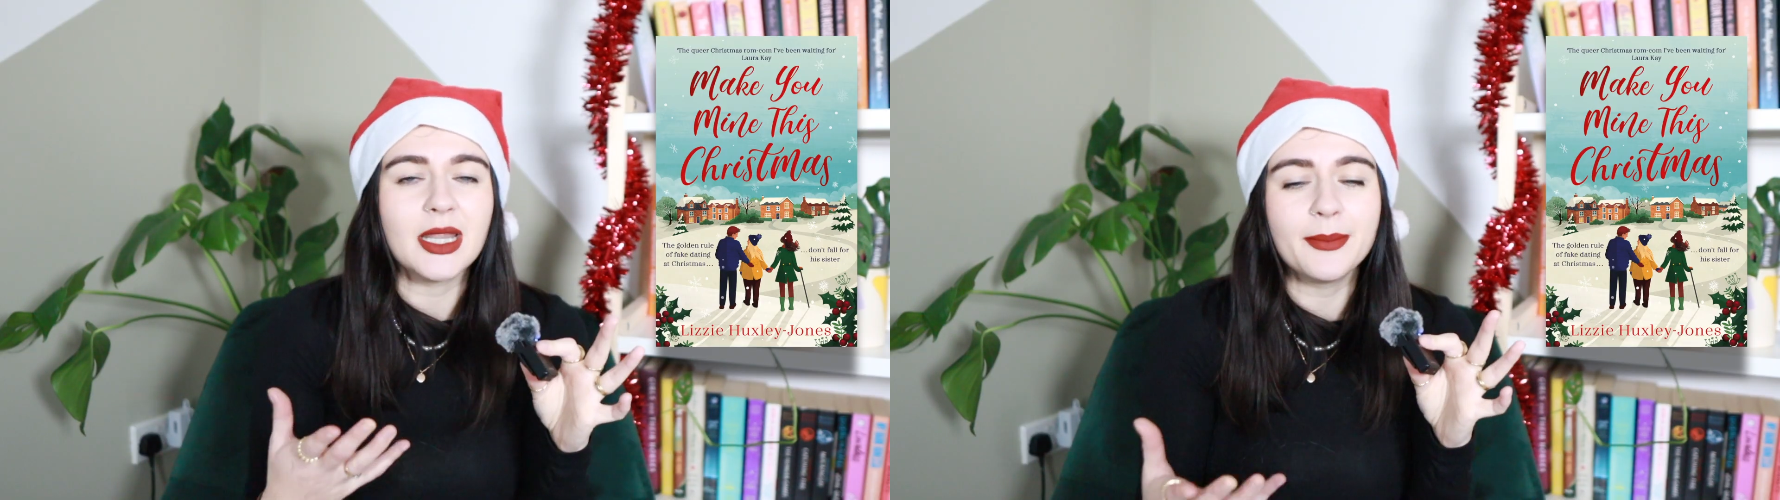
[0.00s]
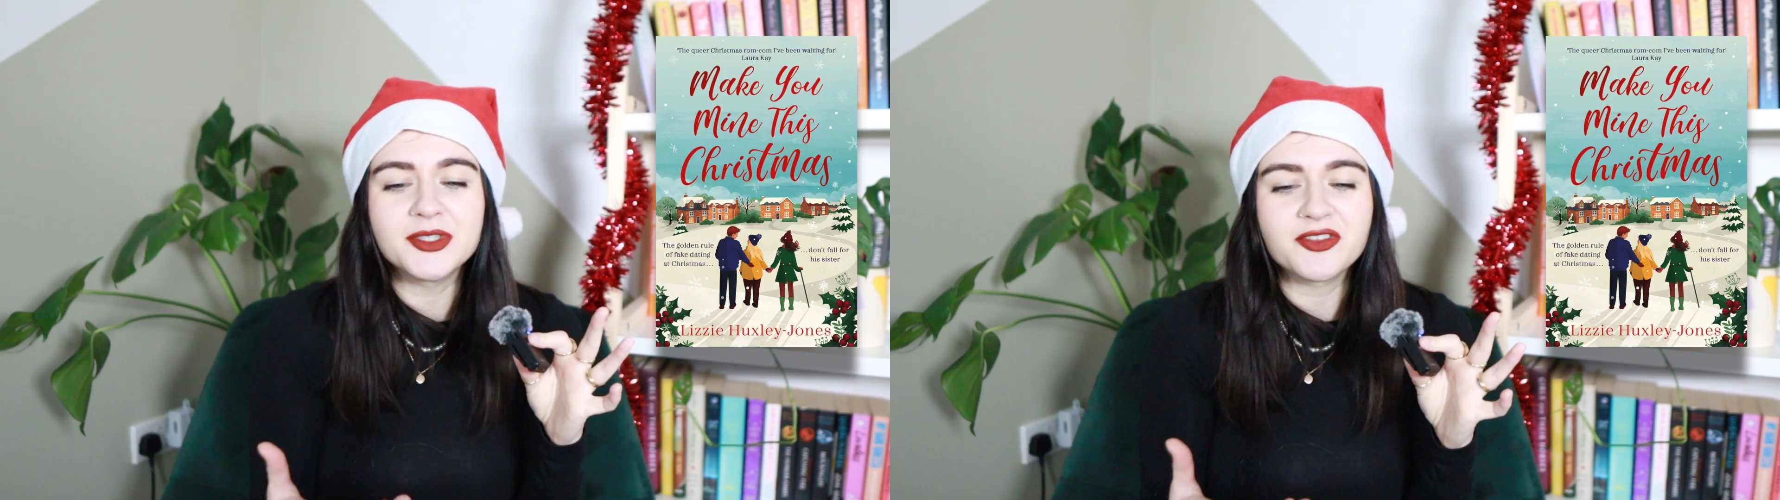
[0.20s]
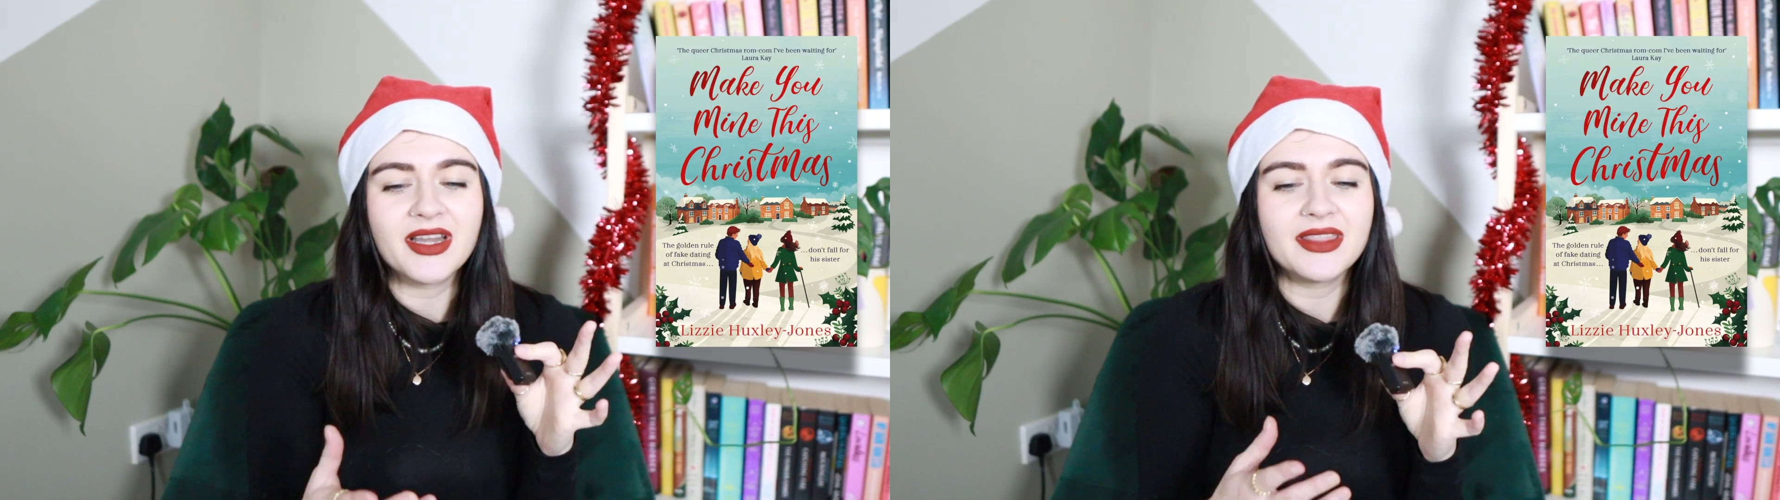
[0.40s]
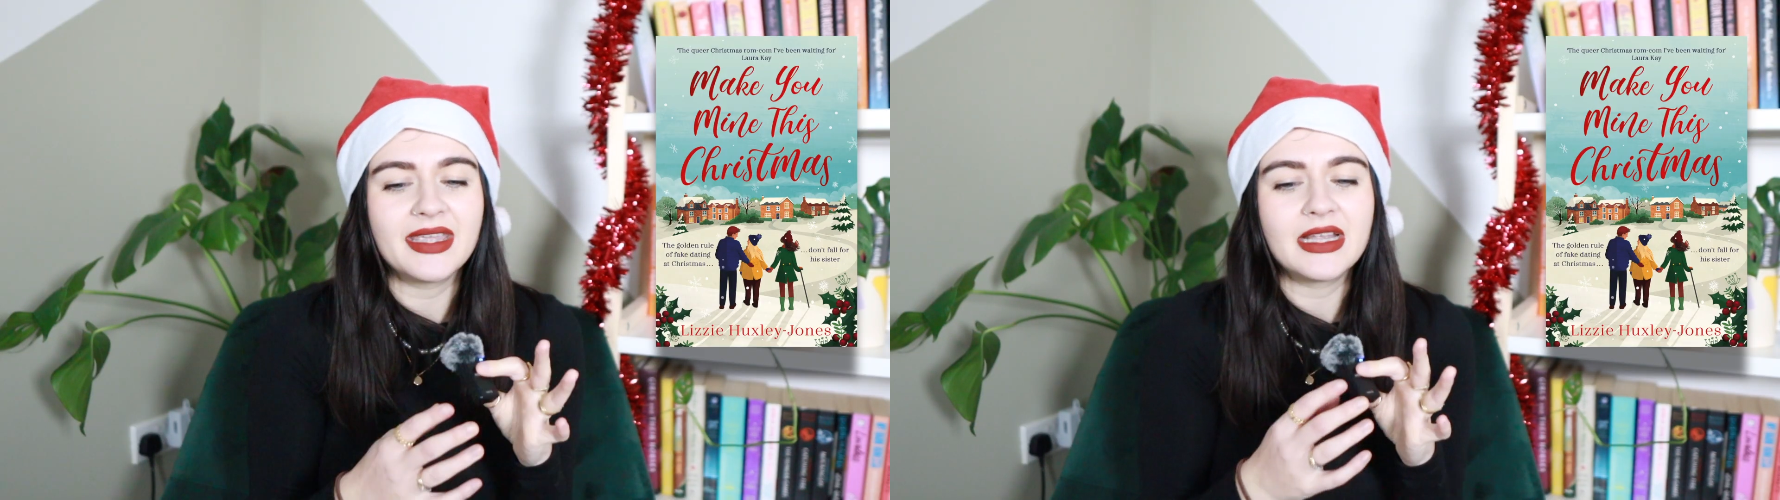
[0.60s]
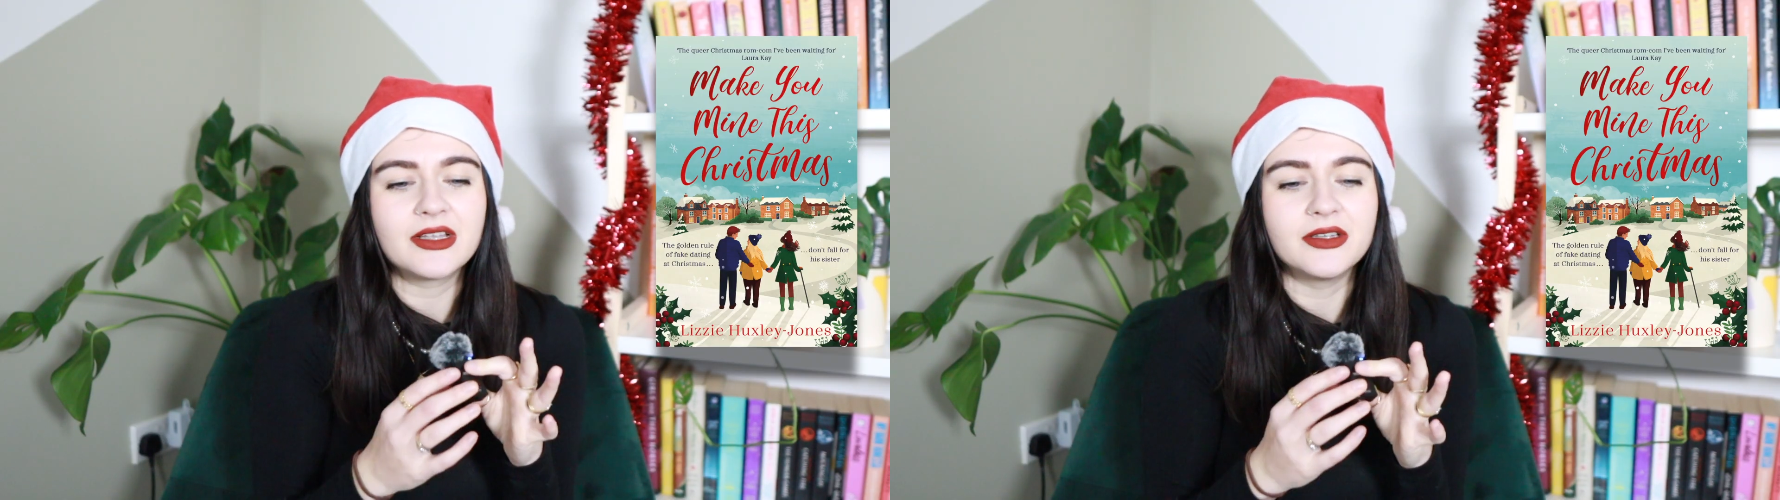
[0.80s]
numbers or
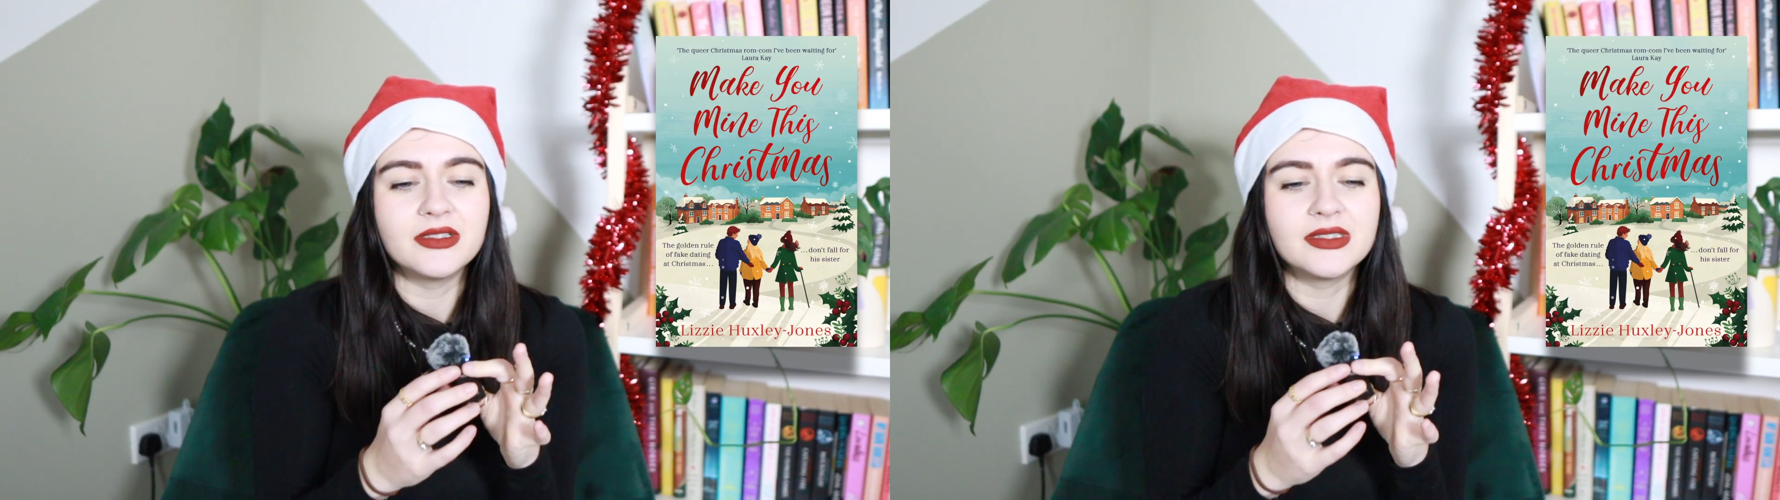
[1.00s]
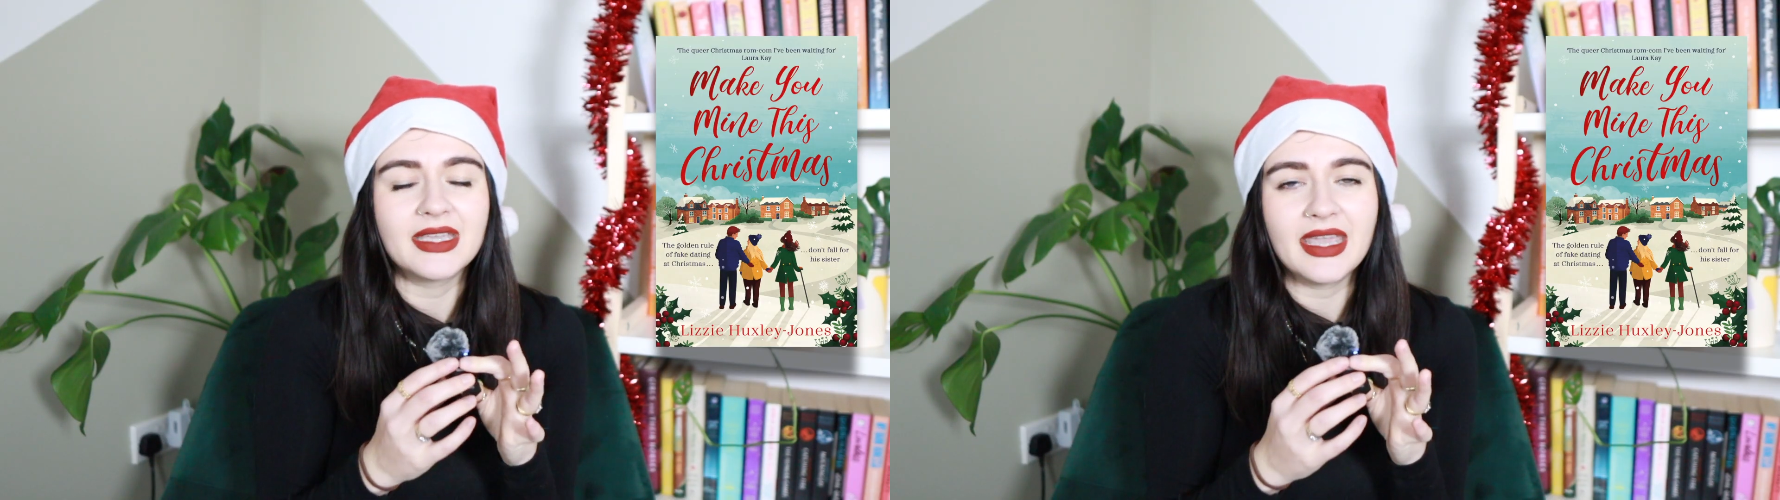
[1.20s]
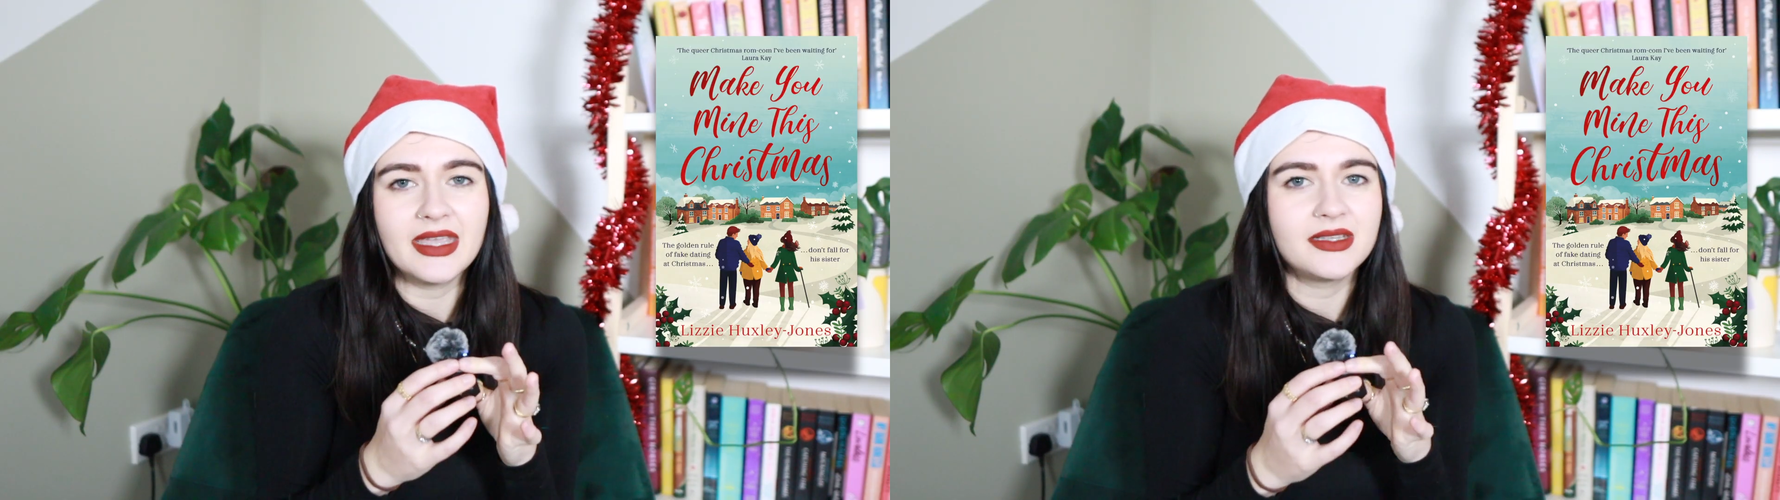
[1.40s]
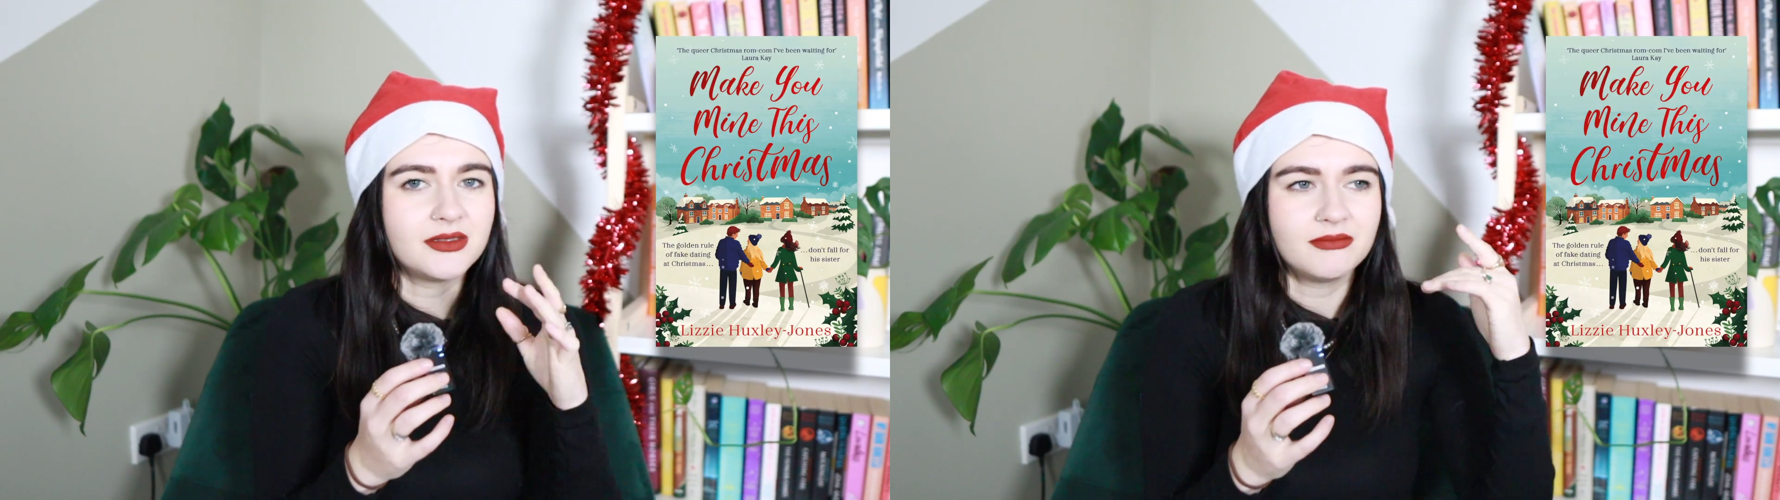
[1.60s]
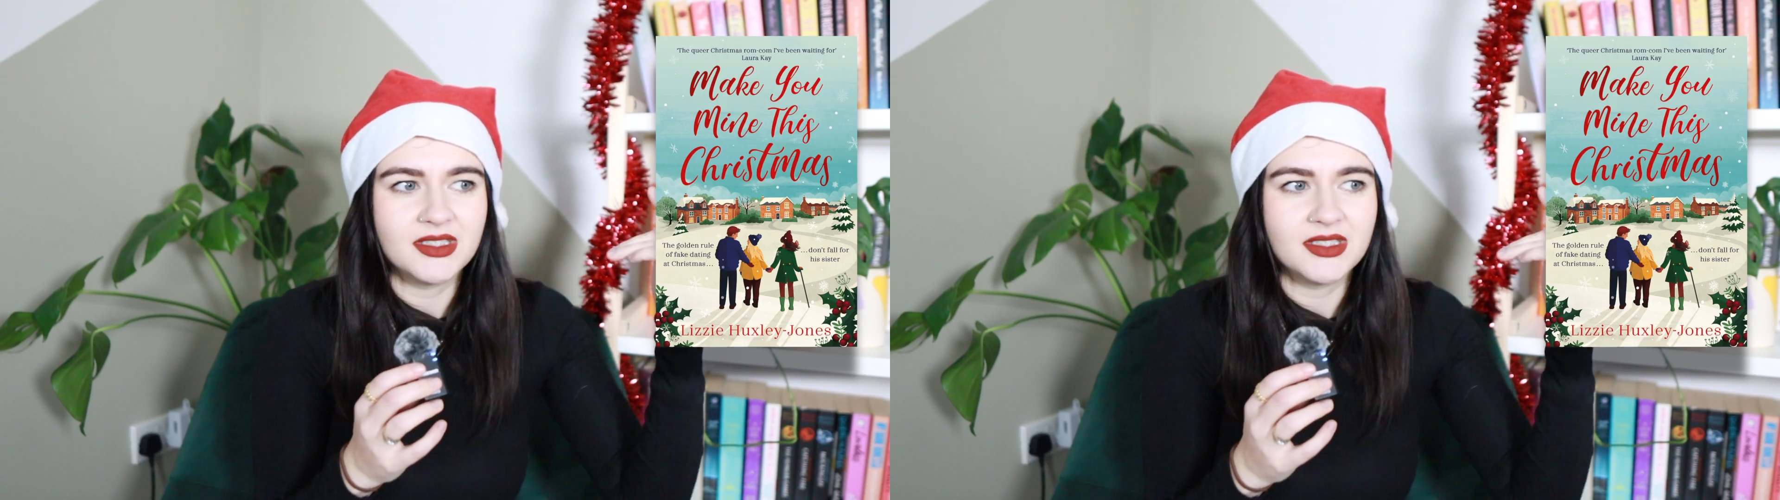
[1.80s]
anything because Kit,